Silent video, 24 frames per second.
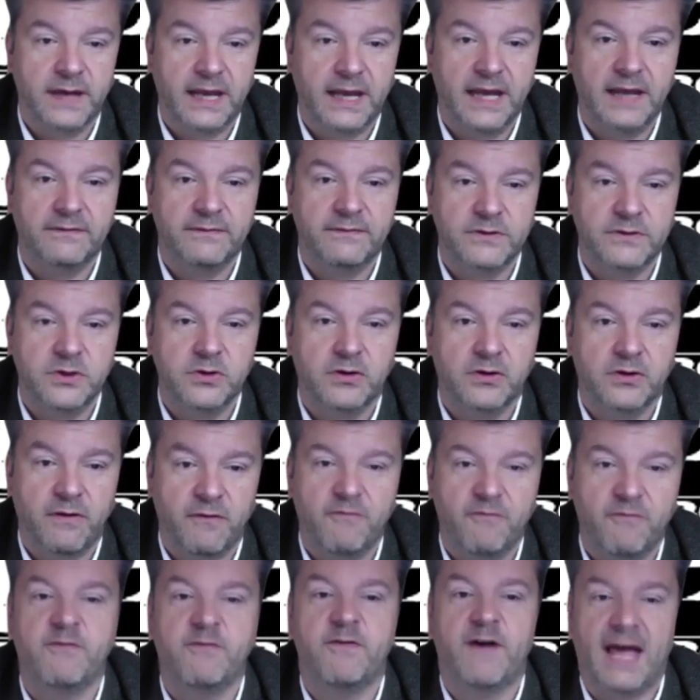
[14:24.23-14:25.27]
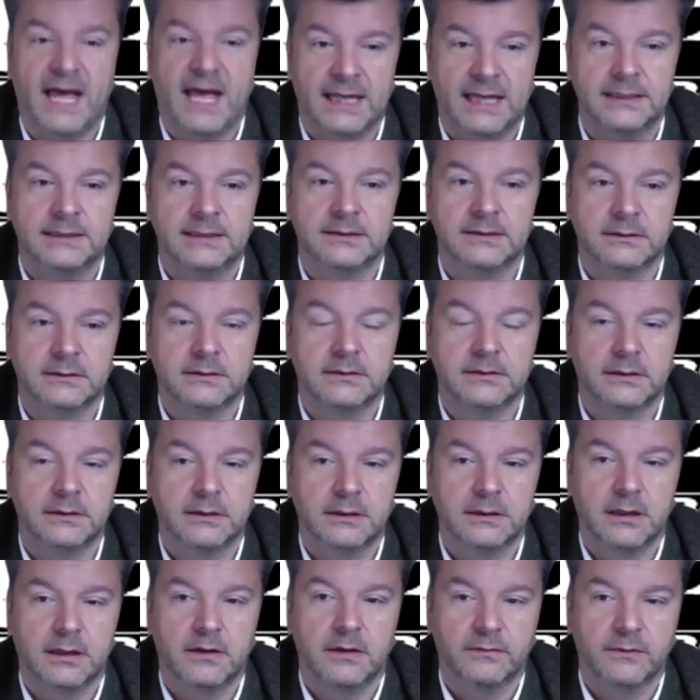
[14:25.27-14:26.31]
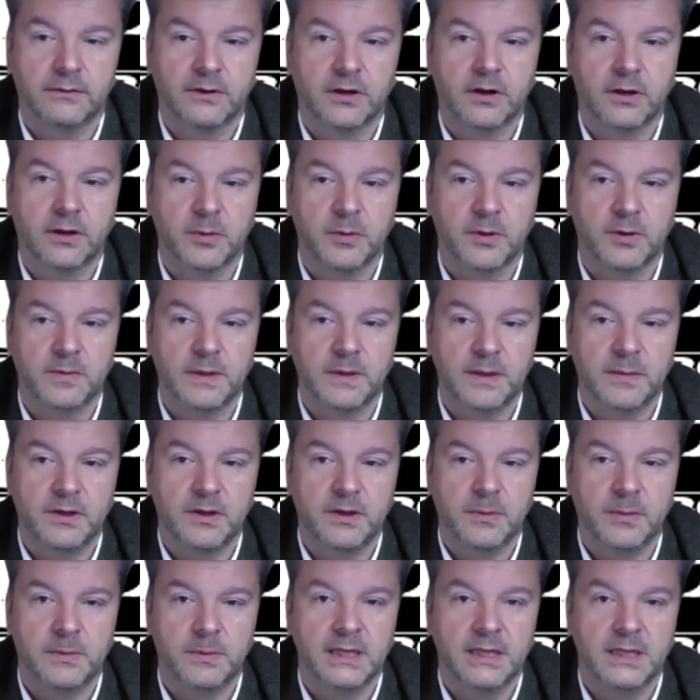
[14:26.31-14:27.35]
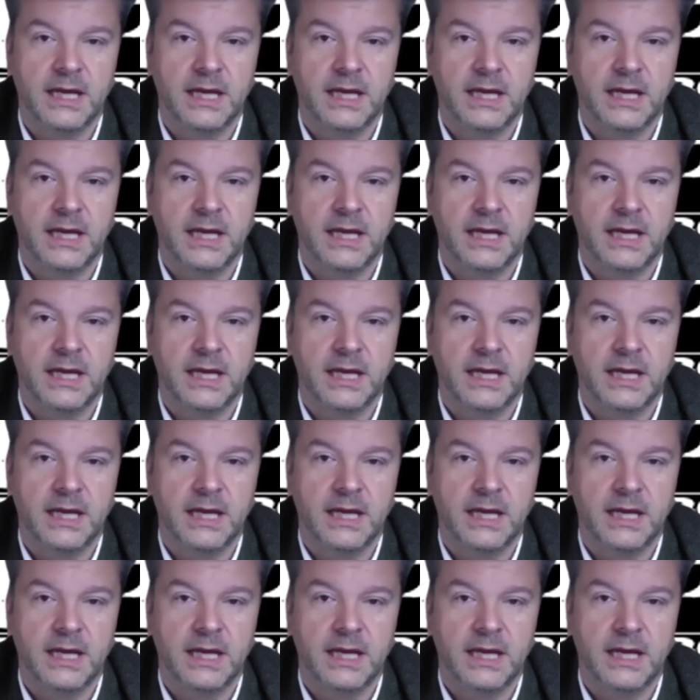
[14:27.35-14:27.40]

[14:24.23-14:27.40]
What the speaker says: If you're a fan of Cowboy Bebop